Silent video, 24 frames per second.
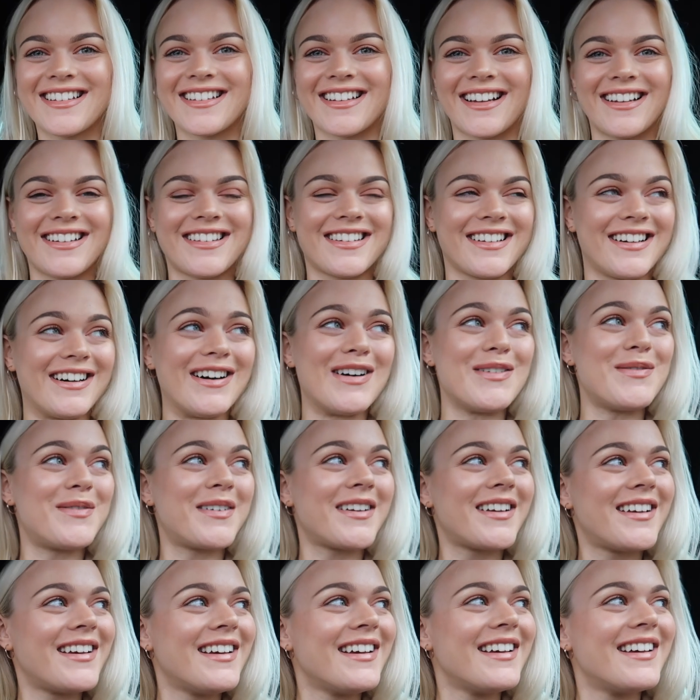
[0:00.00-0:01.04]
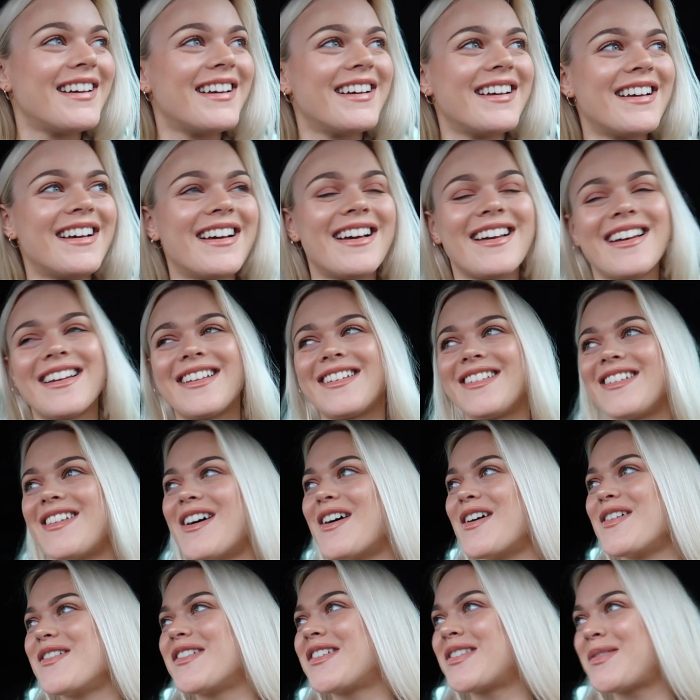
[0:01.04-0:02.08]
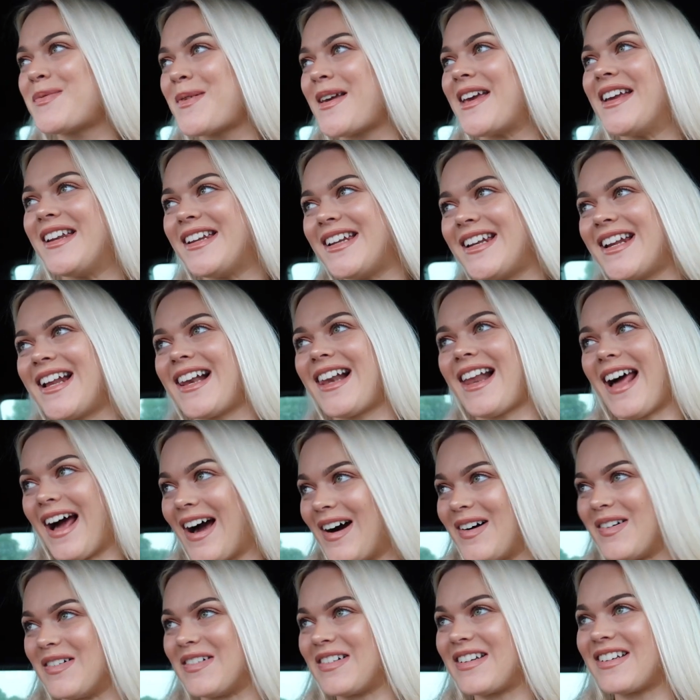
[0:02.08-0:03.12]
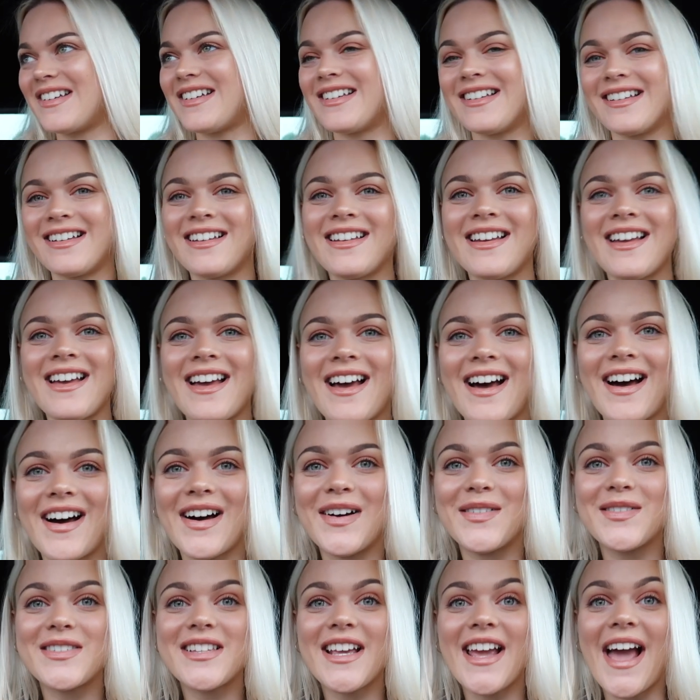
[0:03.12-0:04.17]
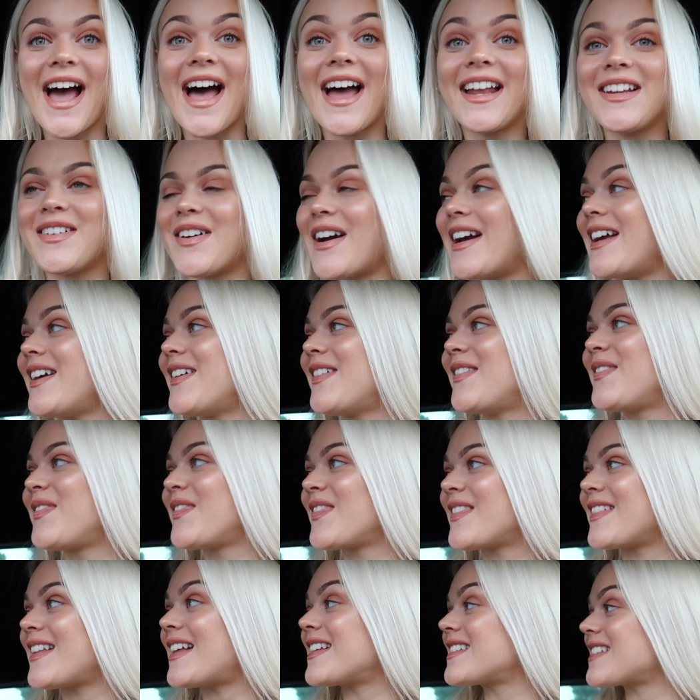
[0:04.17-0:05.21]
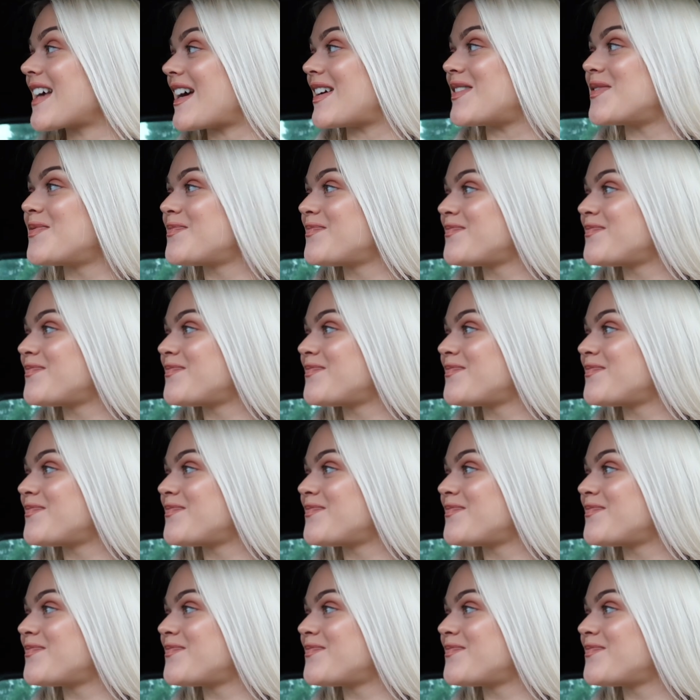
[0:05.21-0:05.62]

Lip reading: Shut up. No speeding allowed. So yeah, anyway, let's go.